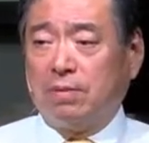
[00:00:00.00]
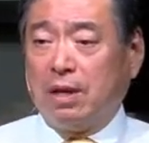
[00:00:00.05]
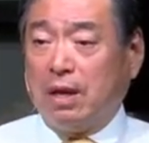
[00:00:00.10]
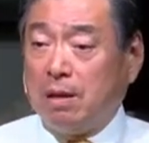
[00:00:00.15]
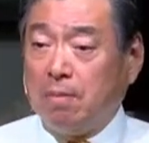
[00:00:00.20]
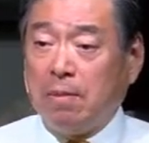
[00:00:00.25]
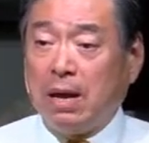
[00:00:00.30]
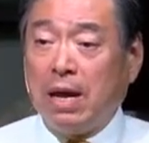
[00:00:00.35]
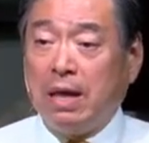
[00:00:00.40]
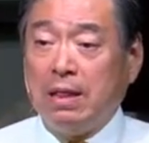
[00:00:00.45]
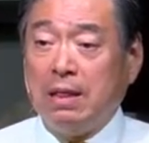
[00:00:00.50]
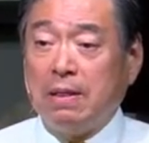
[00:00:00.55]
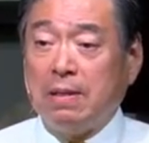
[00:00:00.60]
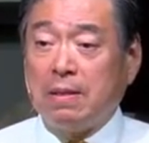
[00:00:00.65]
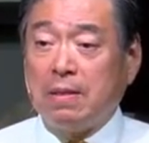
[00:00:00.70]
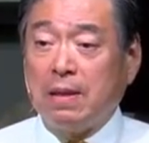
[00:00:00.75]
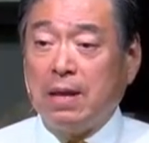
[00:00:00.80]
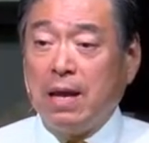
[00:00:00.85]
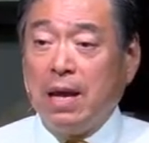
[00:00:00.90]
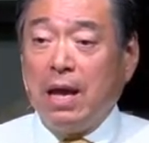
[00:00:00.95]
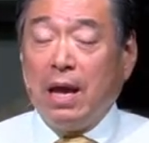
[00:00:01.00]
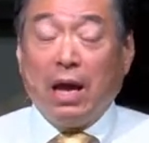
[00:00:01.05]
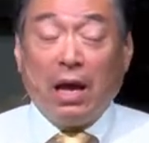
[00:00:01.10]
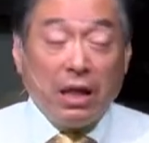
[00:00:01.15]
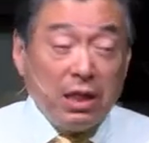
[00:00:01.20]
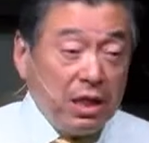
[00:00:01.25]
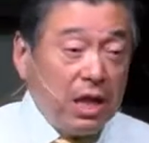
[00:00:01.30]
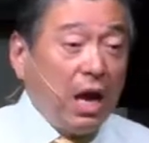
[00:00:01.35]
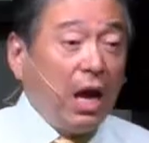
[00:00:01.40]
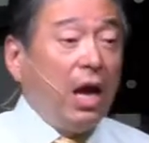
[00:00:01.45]
Amen?
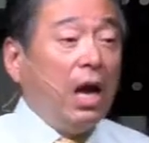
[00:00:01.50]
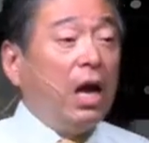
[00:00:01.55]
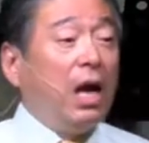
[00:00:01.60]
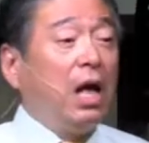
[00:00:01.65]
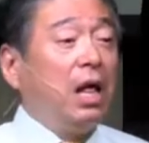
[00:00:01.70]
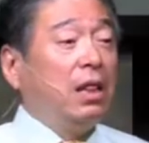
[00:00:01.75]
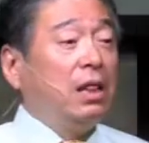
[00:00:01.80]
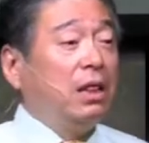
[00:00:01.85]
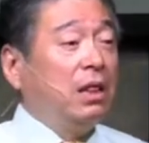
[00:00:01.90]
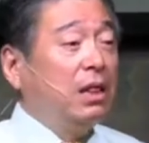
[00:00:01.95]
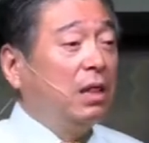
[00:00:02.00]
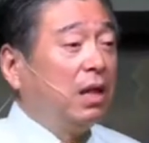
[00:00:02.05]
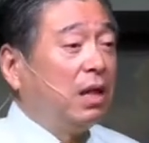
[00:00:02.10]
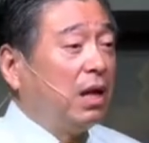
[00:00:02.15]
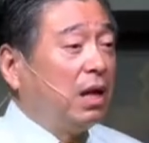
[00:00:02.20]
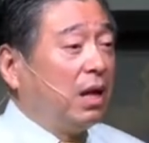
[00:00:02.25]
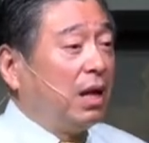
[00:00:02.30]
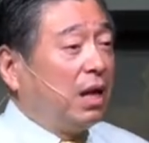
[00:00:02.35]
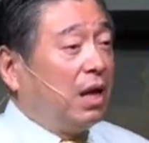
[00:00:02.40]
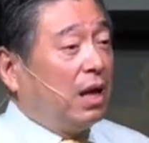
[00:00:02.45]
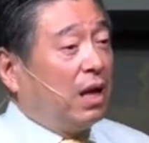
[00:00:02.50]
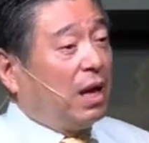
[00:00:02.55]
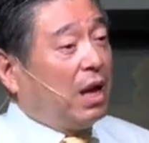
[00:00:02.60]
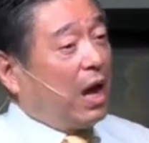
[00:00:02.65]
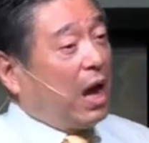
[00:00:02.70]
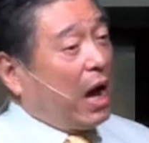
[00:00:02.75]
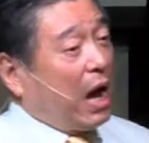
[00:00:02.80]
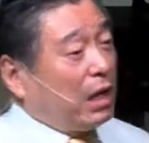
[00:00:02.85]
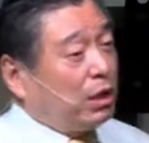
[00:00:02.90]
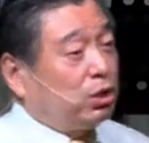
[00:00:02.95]
And then
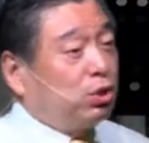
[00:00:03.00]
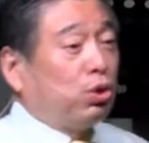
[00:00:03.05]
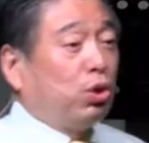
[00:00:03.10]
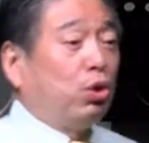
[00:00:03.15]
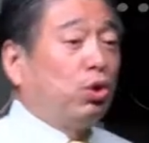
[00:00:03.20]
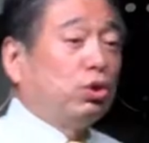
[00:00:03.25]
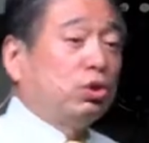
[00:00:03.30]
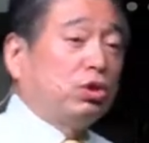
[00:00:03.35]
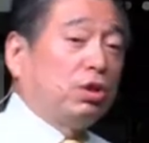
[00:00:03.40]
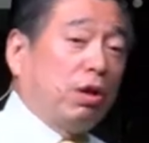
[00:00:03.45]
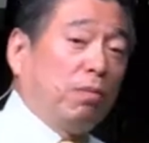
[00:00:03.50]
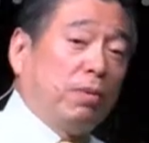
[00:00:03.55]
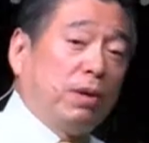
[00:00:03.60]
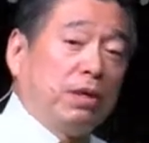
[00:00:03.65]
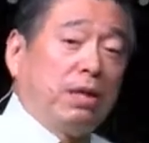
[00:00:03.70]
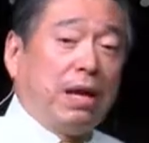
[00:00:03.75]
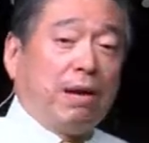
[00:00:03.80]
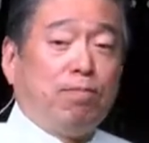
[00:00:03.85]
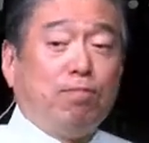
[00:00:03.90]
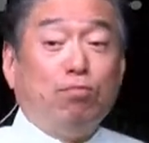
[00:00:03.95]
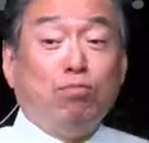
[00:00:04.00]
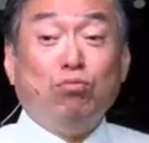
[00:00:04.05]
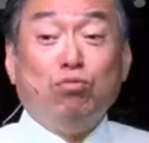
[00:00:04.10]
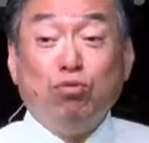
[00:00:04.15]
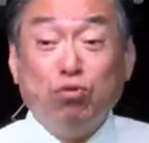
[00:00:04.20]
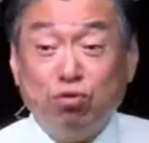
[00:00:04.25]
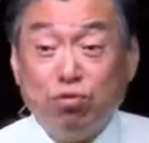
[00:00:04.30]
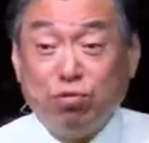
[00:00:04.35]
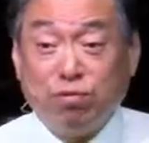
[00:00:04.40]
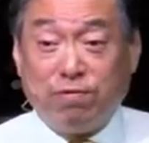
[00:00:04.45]
I saw some of them
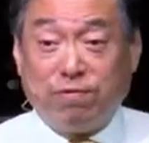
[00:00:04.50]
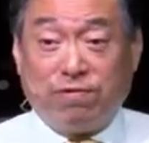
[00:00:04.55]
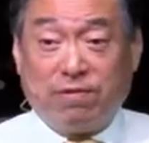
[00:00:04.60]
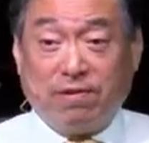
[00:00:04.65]
move.